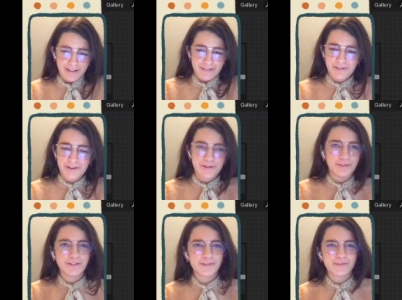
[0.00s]
I don't know.
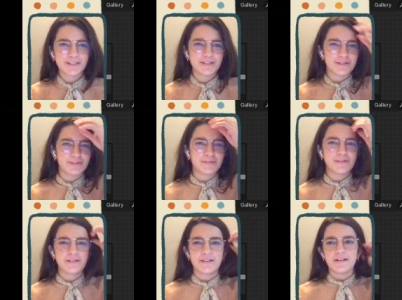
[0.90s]
I don't know what to do.
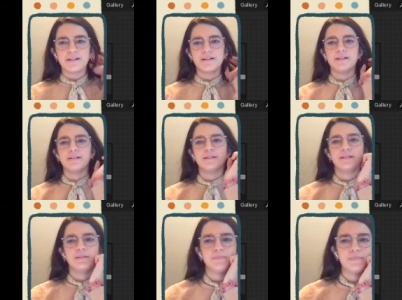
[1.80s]

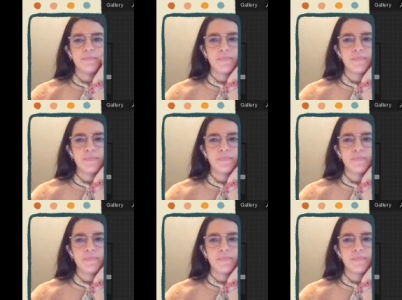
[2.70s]
Um,